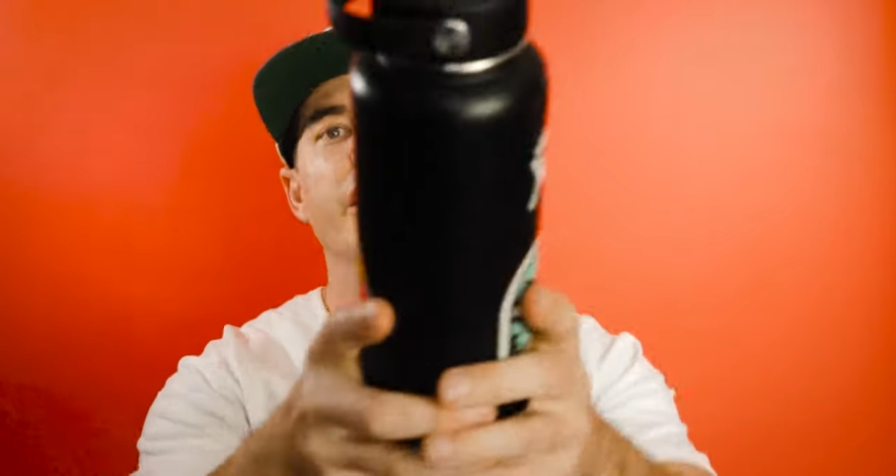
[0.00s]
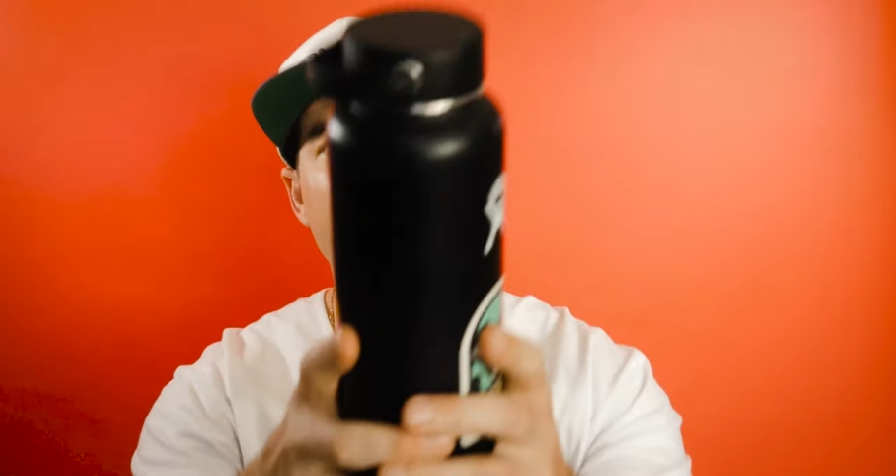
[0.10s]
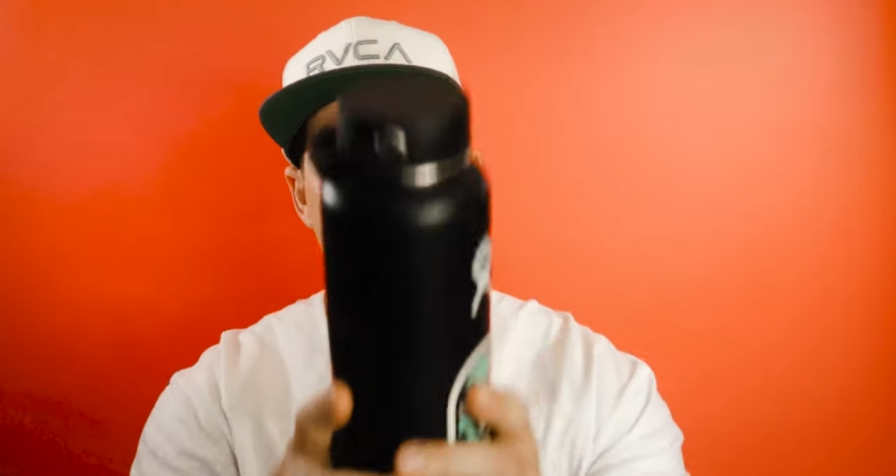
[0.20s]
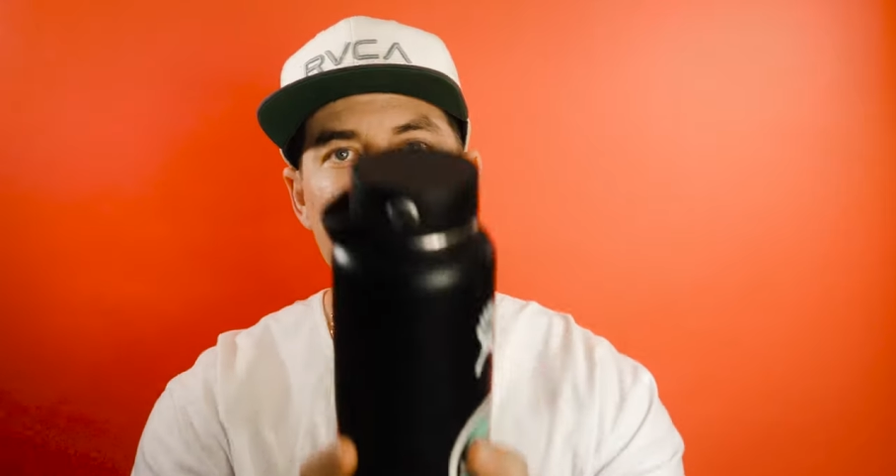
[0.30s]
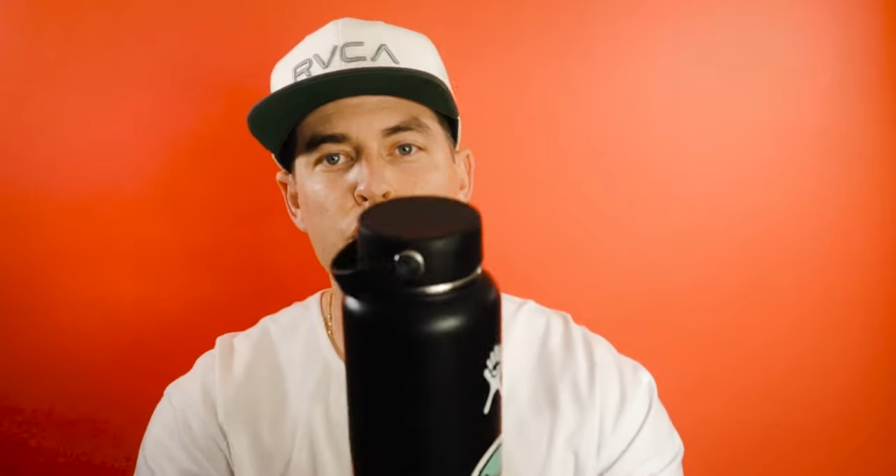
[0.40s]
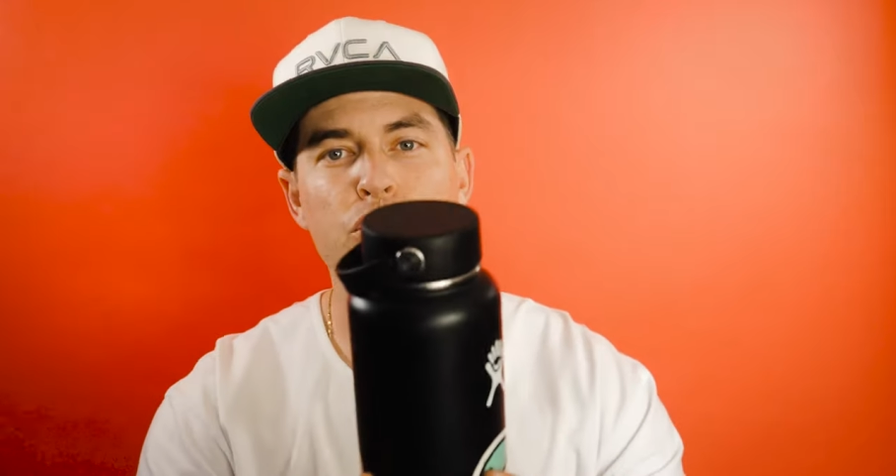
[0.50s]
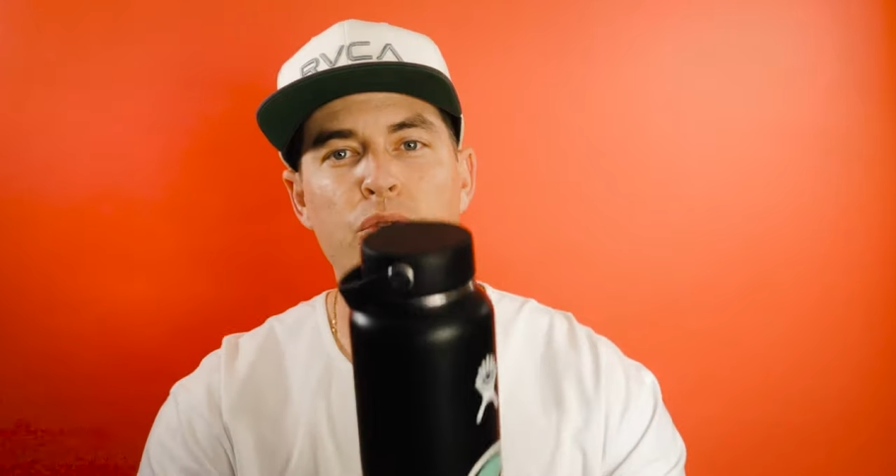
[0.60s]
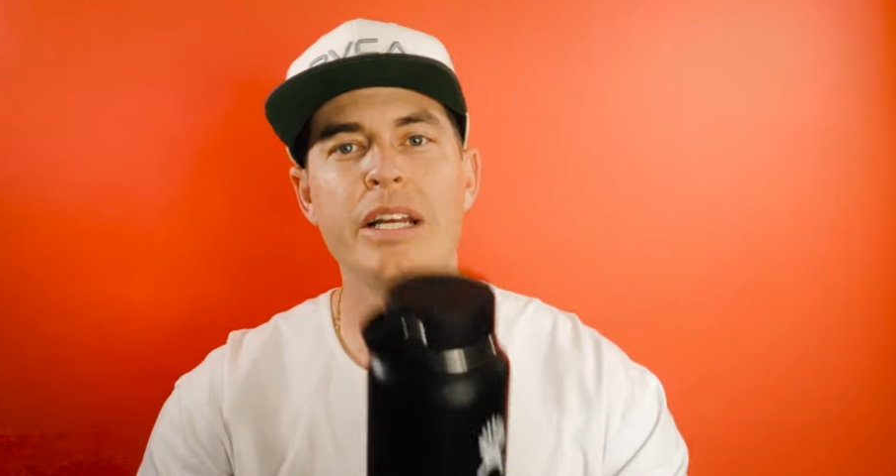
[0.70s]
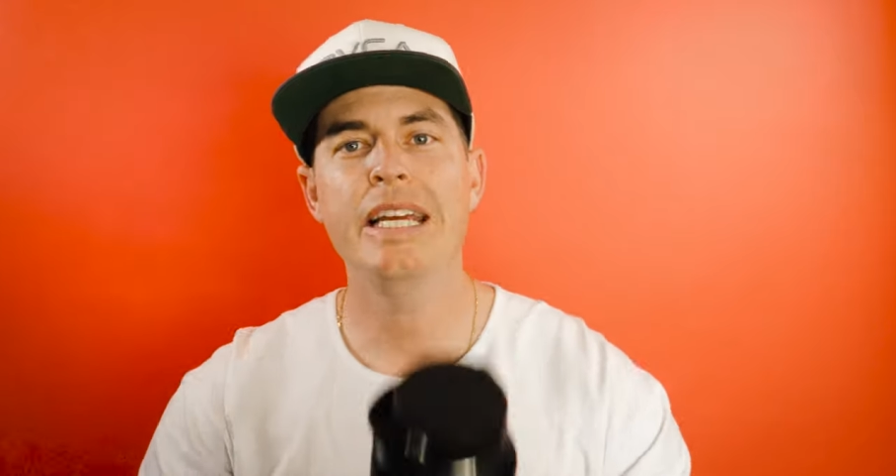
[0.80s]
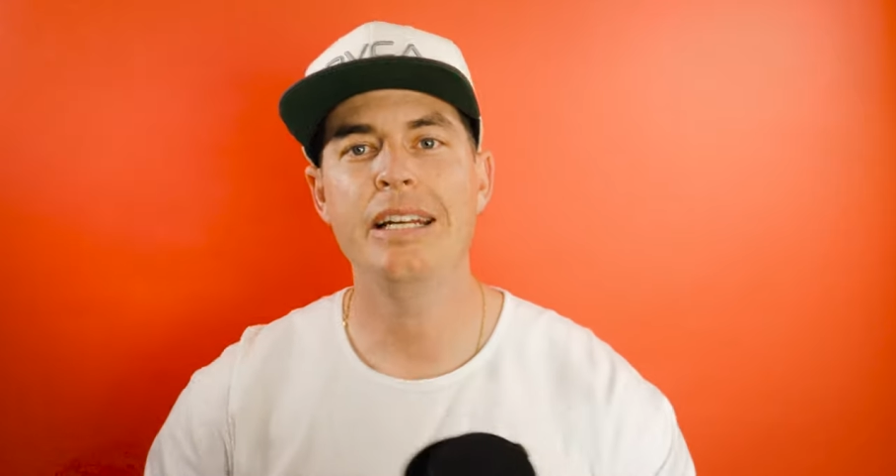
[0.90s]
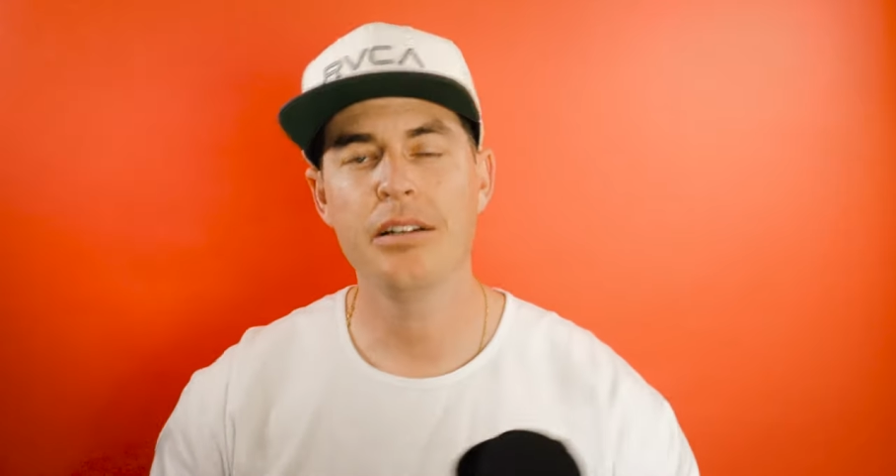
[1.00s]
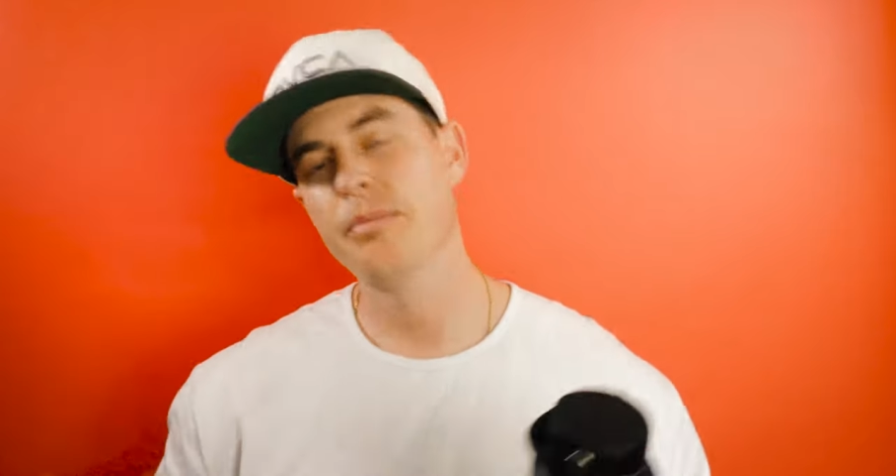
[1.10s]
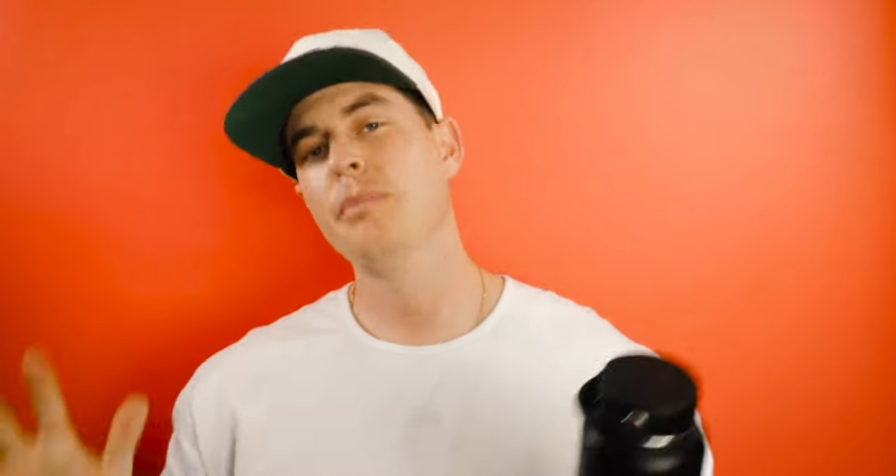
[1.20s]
it at the screen.